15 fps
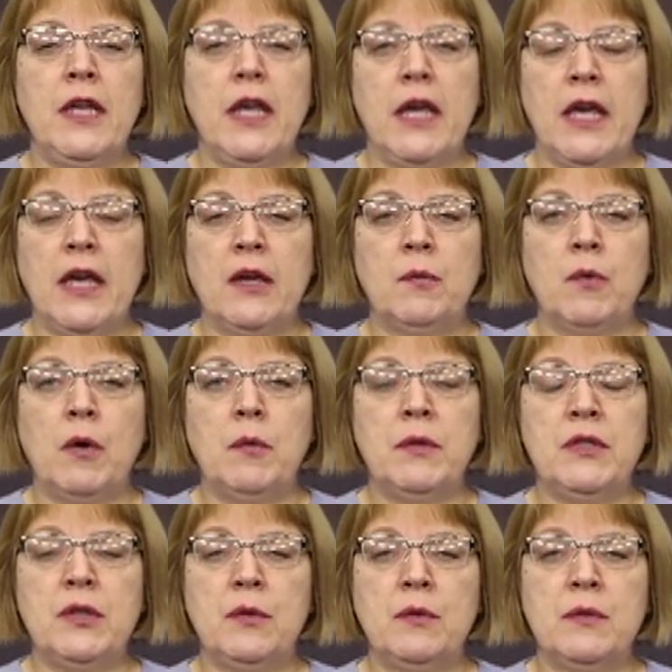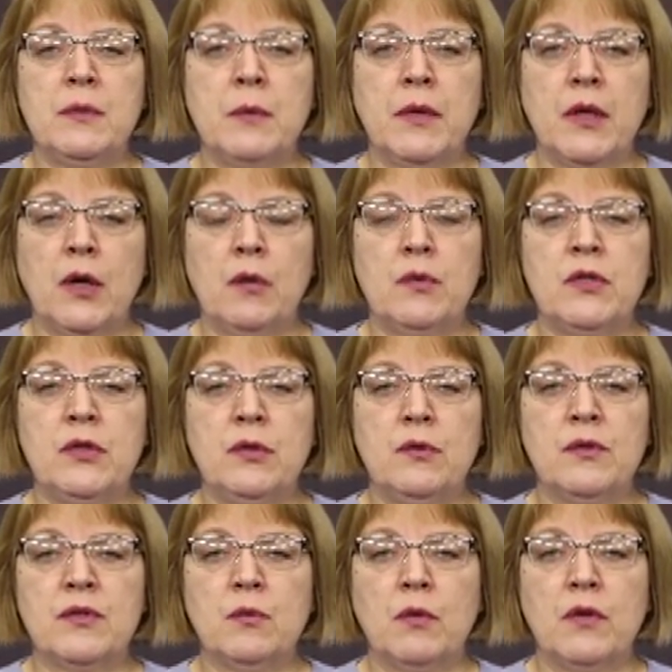And what we do is we go to
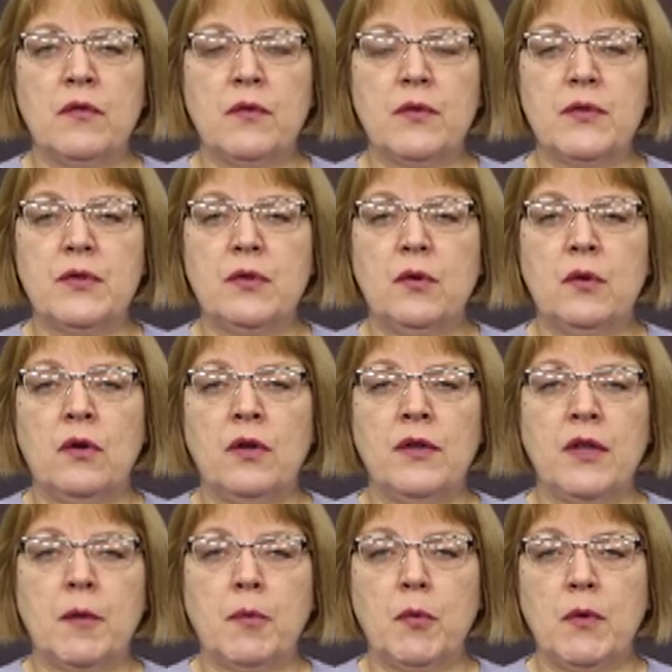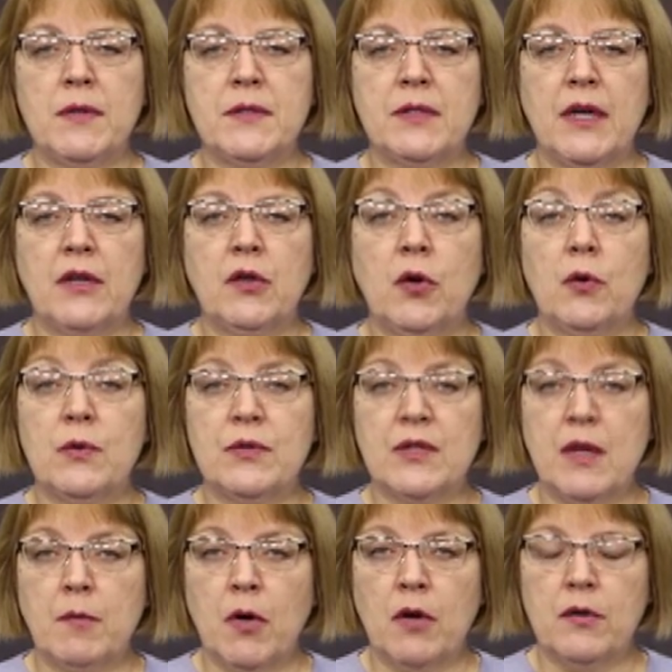this wonderful store on the Upper West Side called
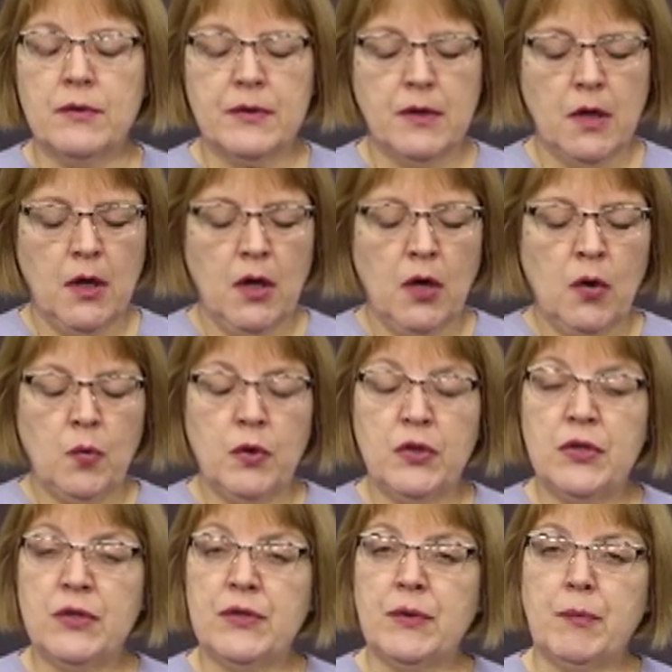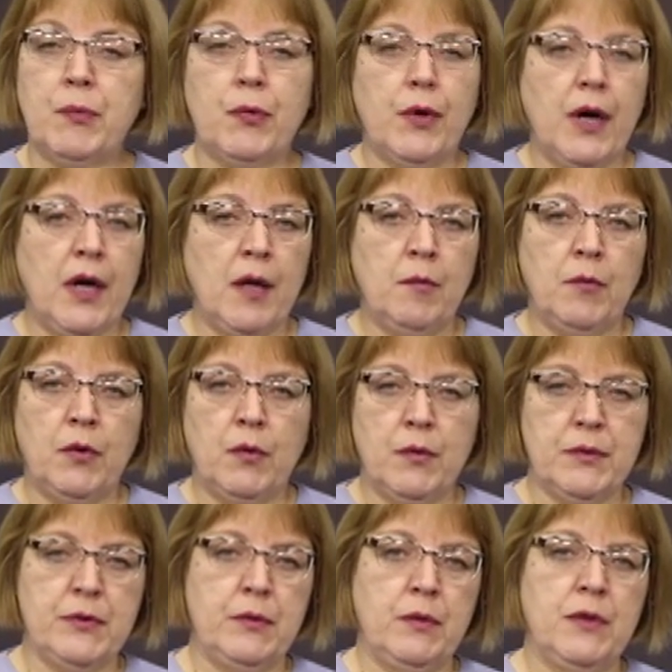Zabar's, which is a prime
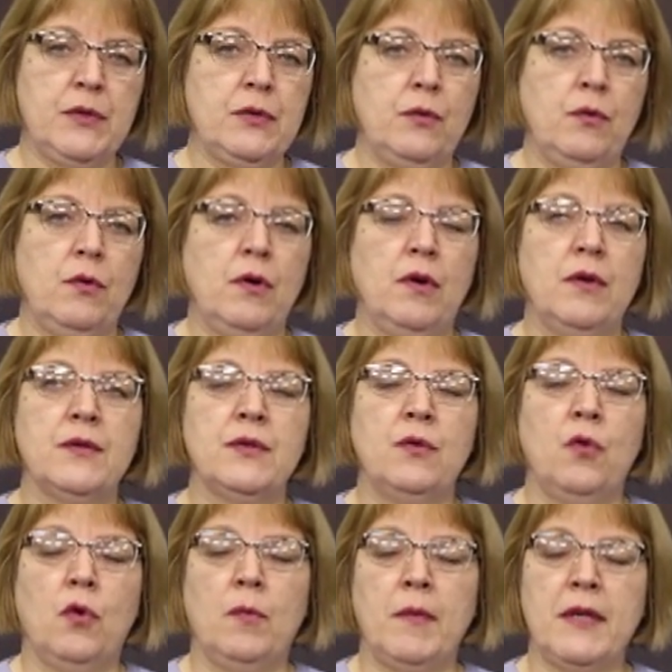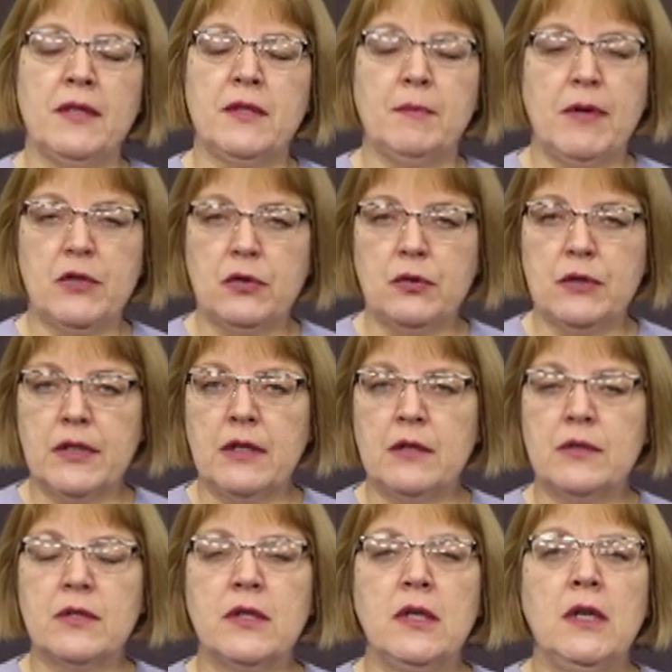grocery store, has gourmet
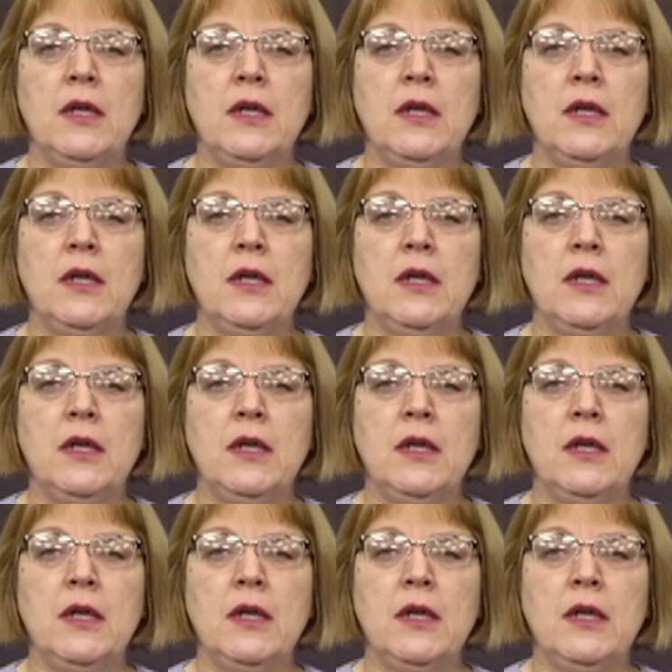specialties.